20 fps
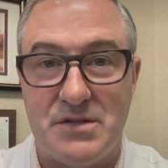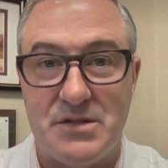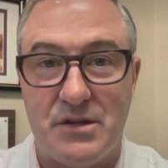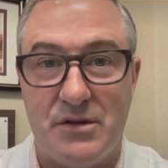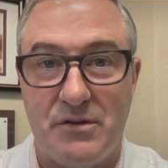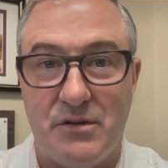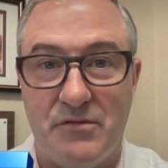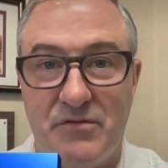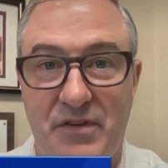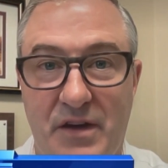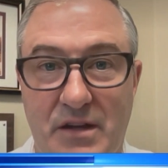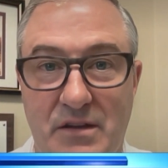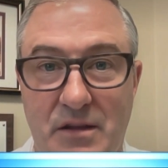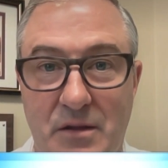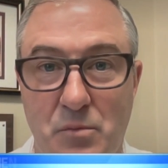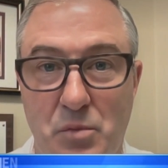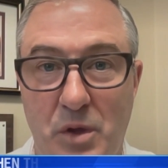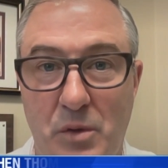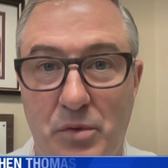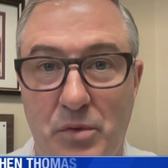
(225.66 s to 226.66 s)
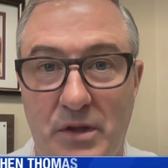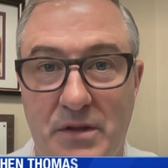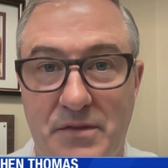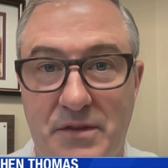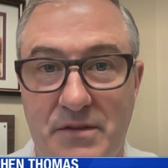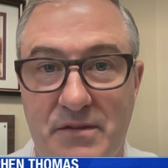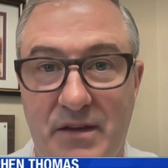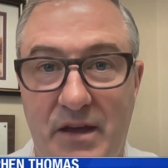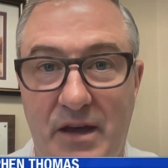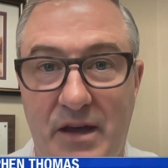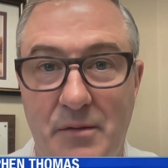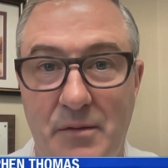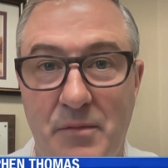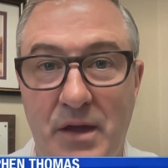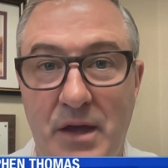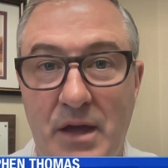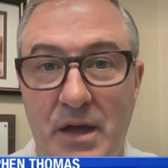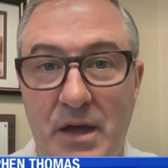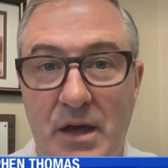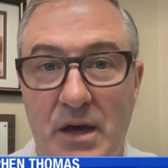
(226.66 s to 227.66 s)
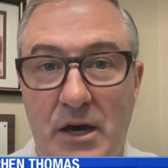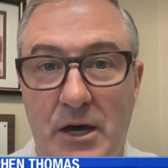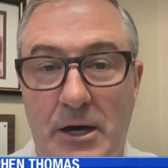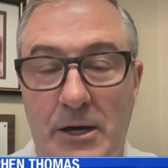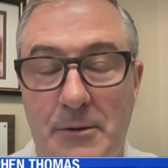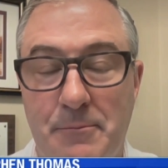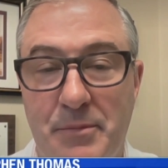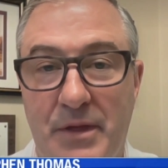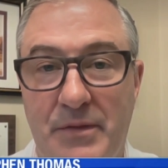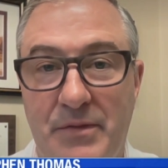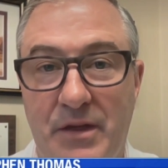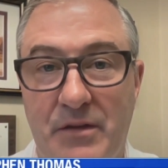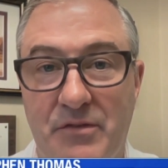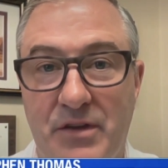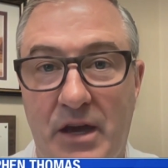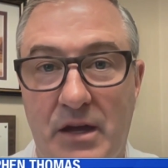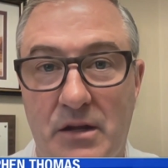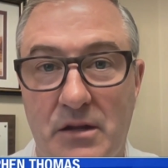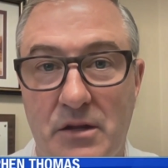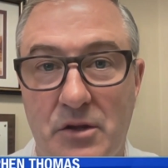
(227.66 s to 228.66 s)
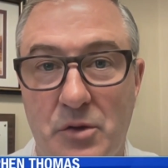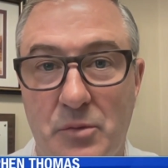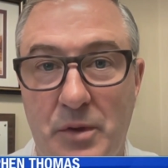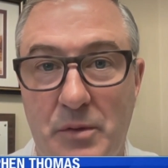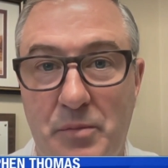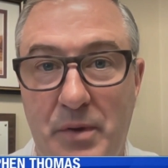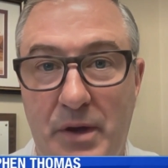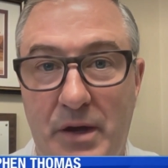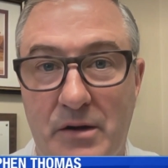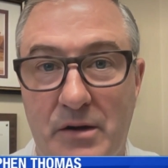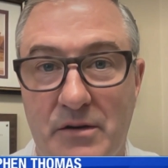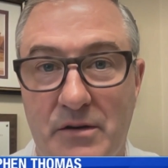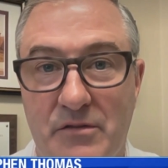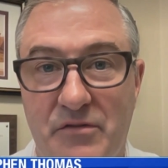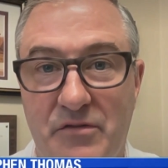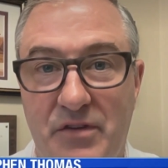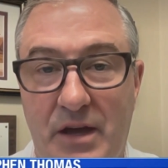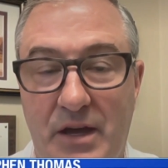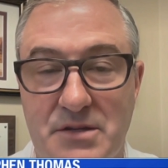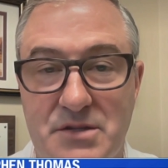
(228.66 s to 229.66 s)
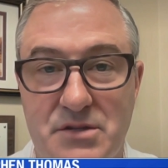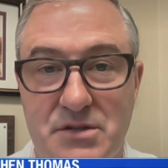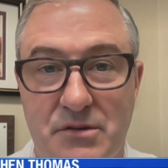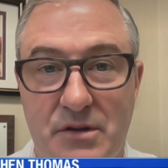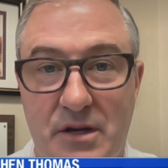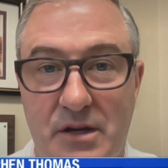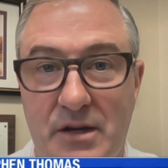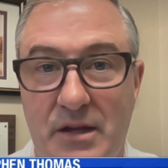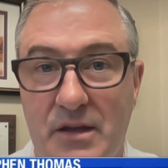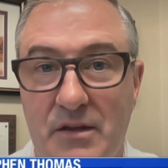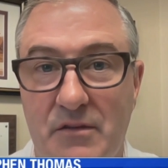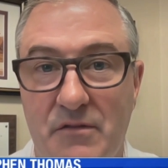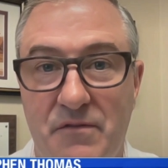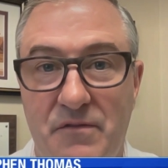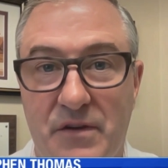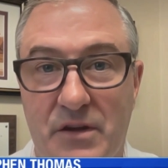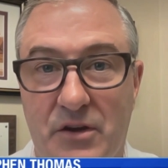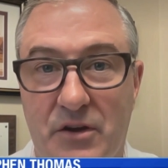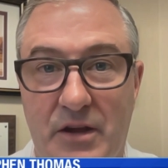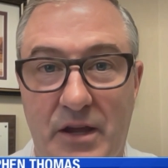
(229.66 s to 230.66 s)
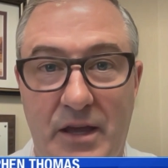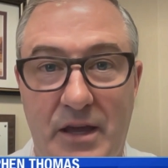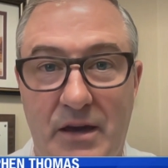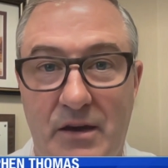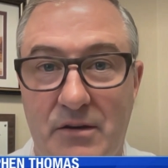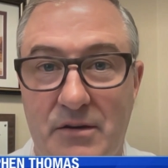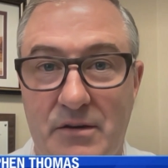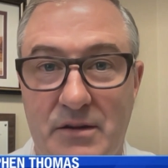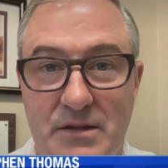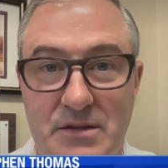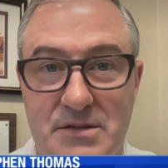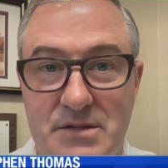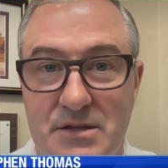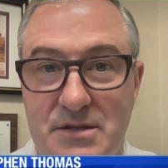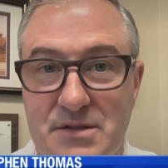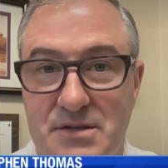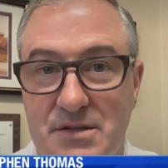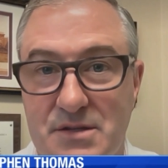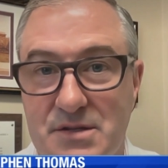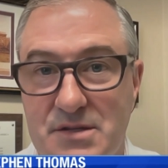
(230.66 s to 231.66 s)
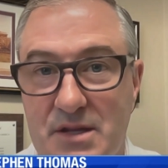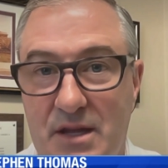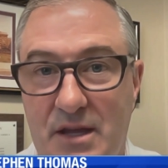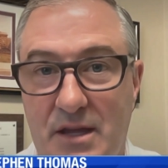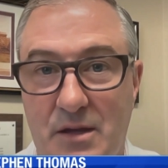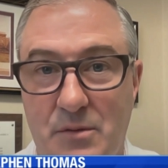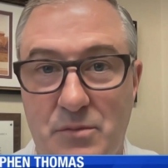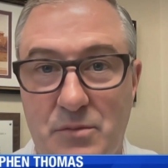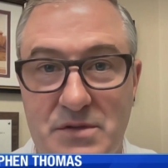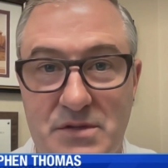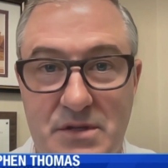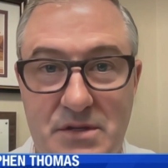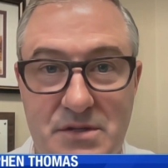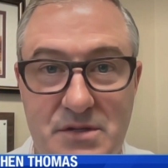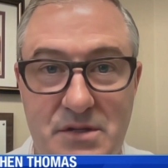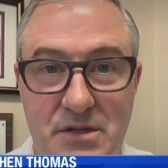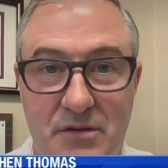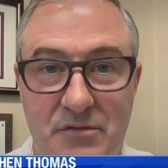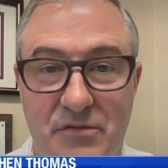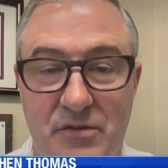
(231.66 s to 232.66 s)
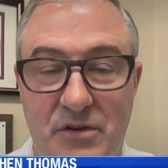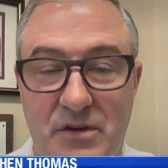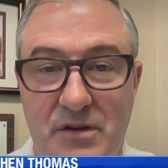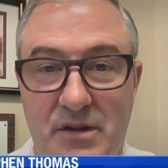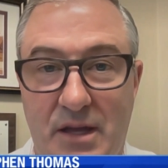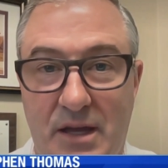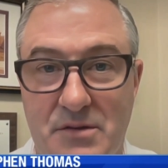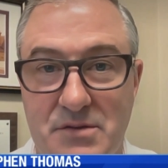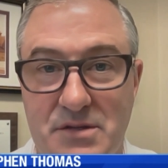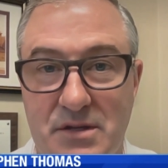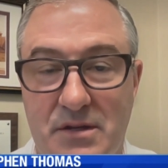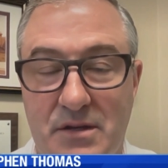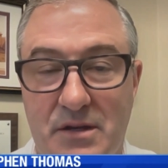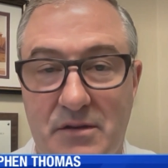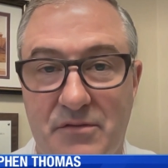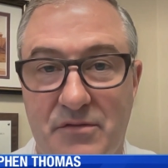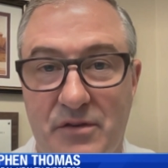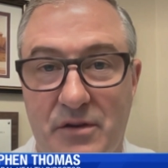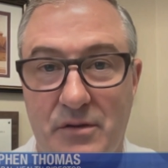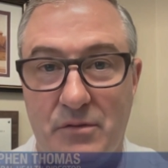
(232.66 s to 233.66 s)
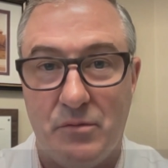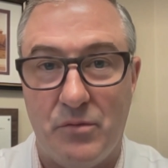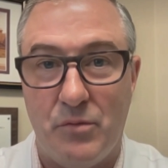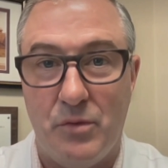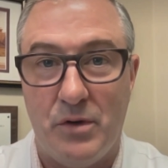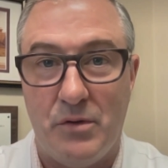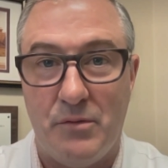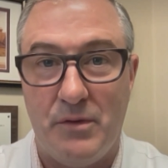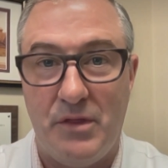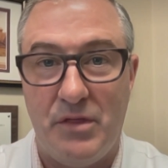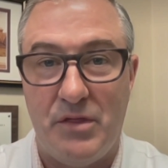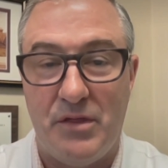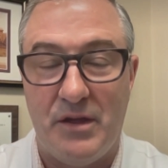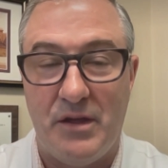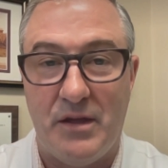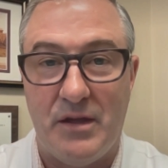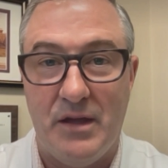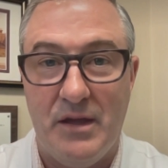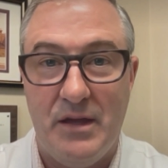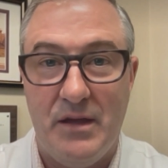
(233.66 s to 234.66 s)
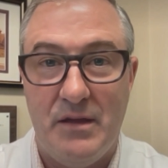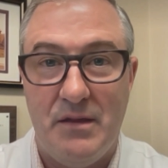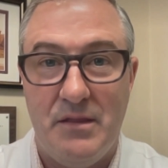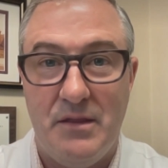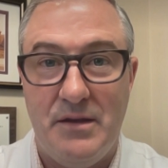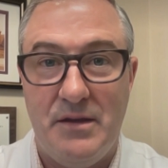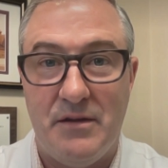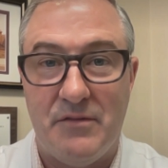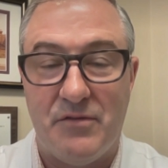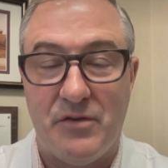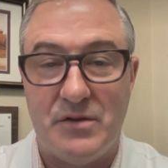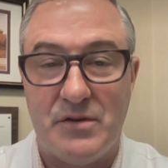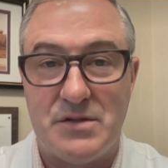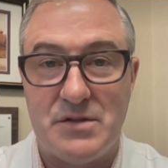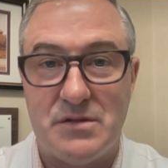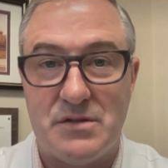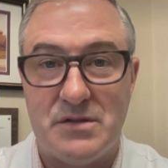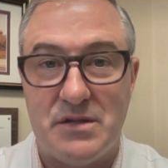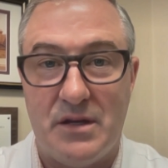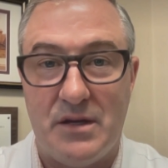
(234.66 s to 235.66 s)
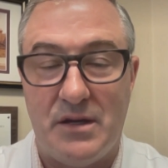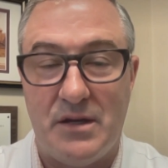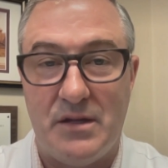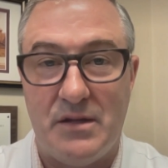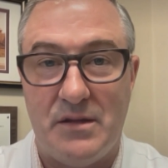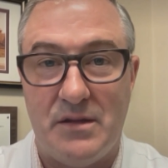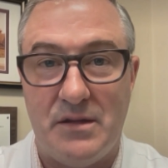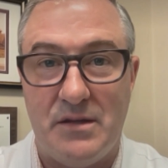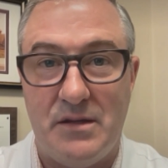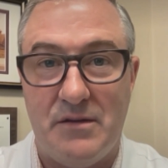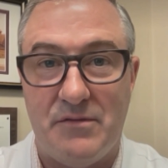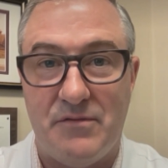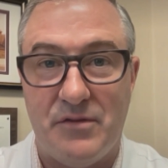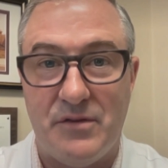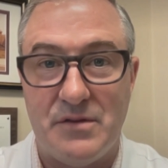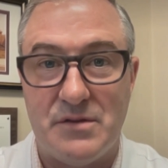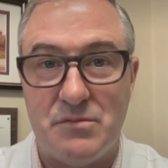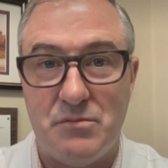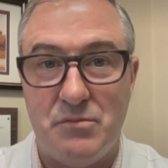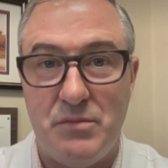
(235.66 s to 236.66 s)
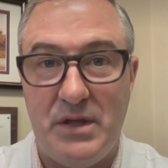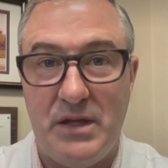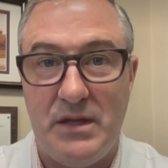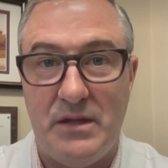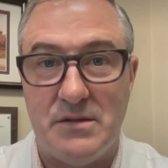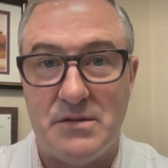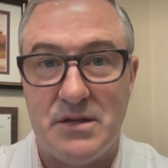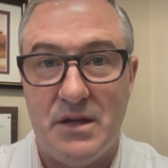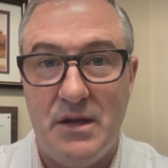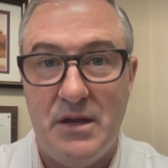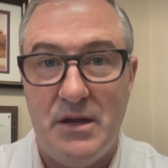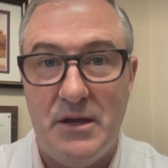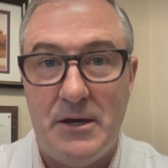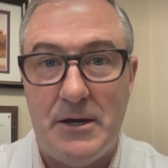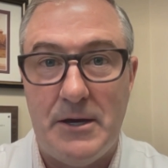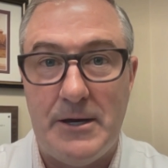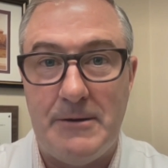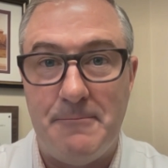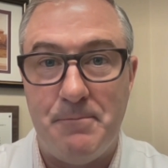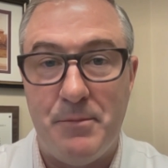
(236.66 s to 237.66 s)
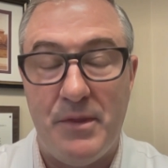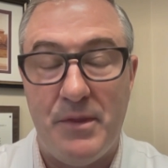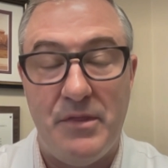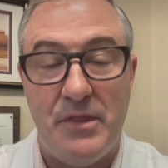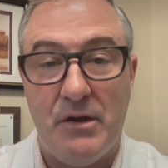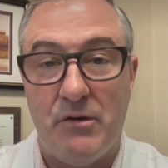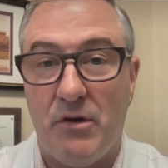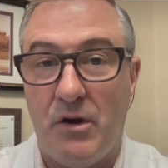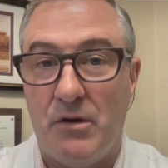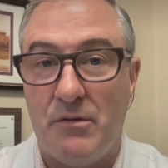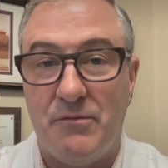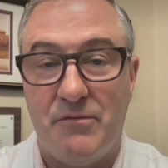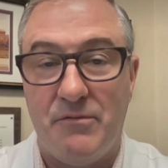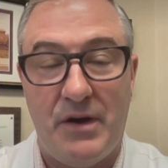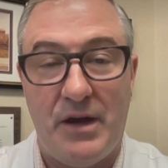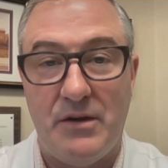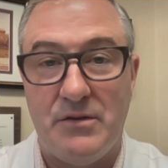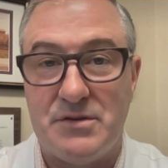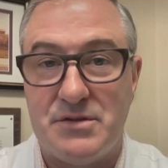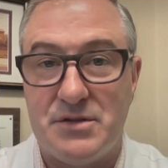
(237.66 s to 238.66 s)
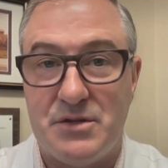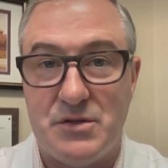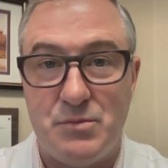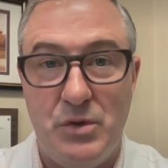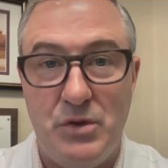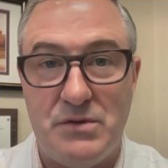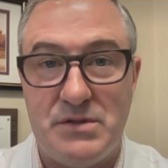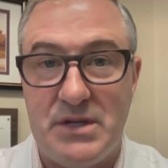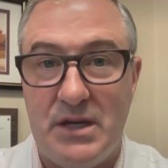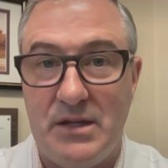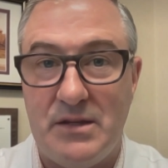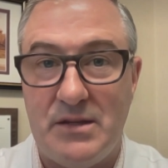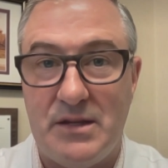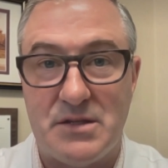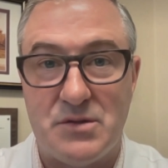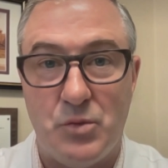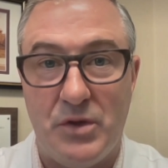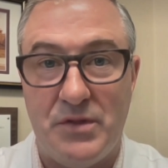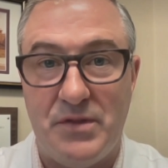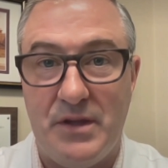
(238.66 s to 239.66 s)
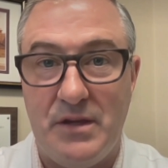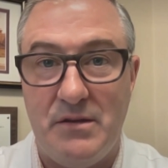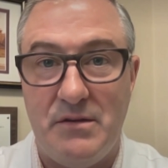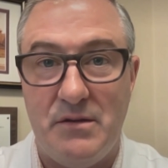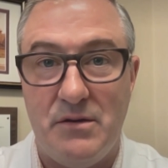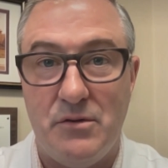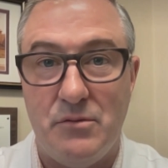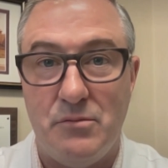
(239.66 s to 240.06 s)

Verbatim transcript: that are infecting people at the time, um, and they've gotten a little bit better and faster at figuring out is this the same, is this different, how's it different, what do we think mm. the difference uh, the difference means. Um, there are viruses mutate. That's what what they do.